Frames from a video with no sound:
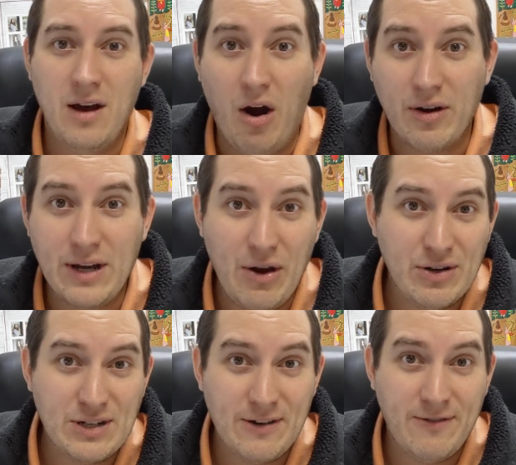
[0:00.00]
Our
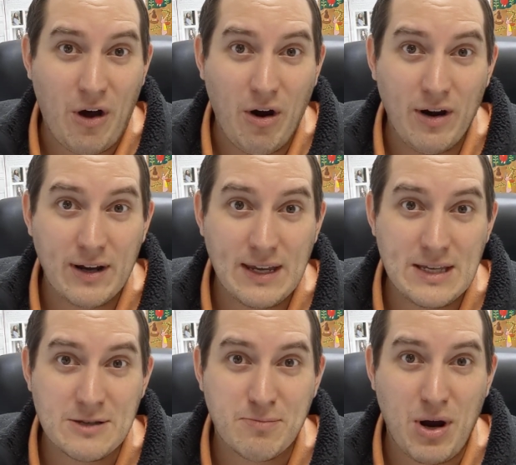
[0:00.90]
narrative arc
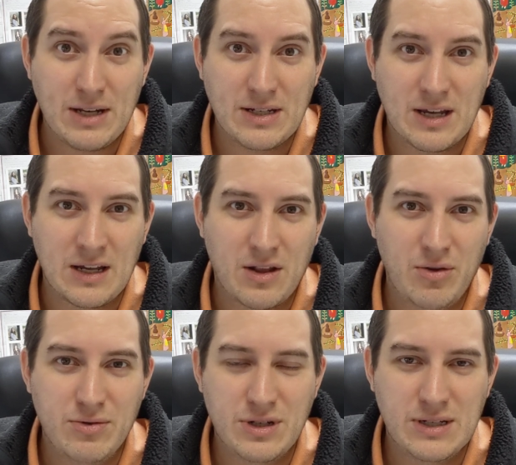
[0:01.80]
is brought to
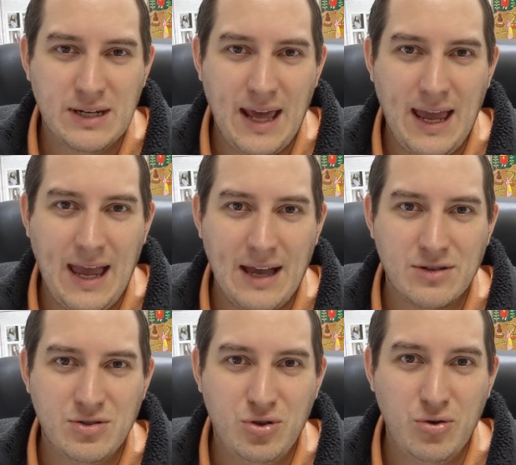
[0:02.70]
conclusion today
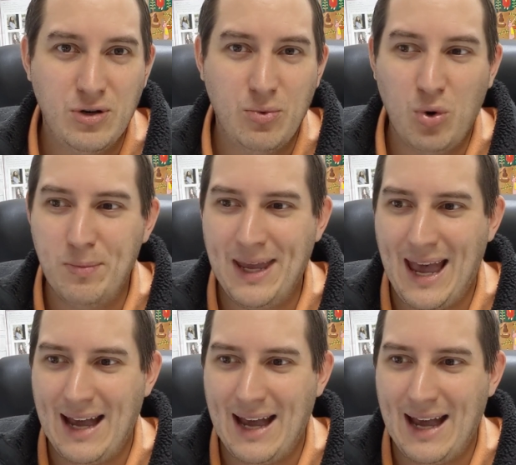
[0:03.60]
as Judah will be